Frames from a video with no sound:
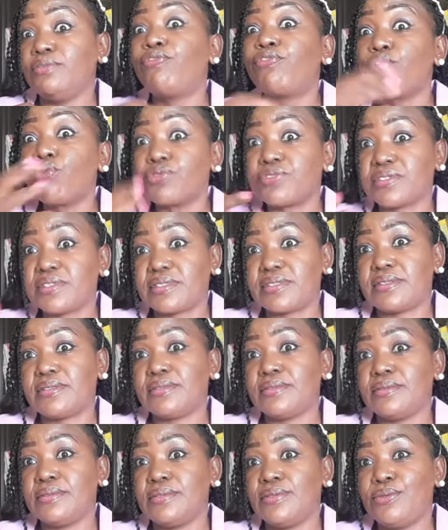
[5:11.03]
Fruits,
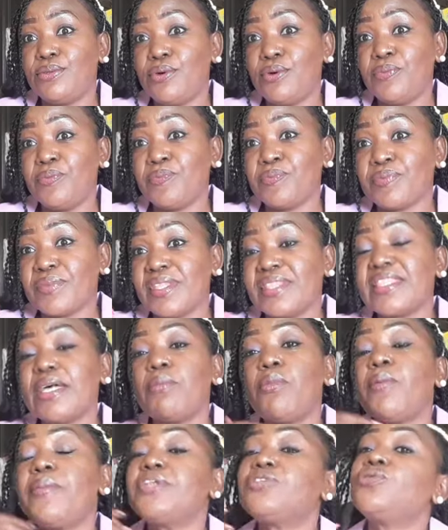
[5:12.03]
you know. The
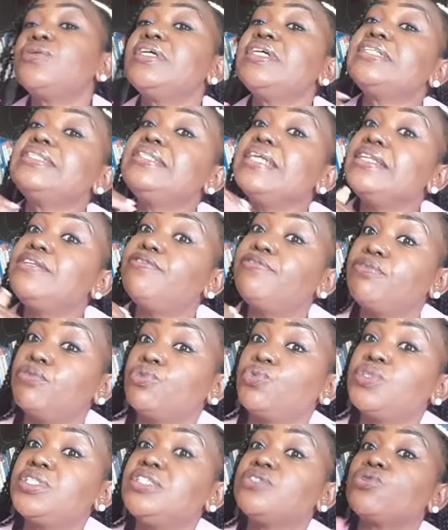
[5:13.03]
moment you eat dead
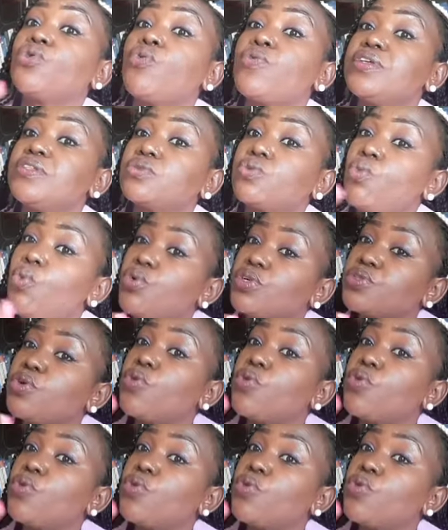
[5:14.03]
food, which is always cooked,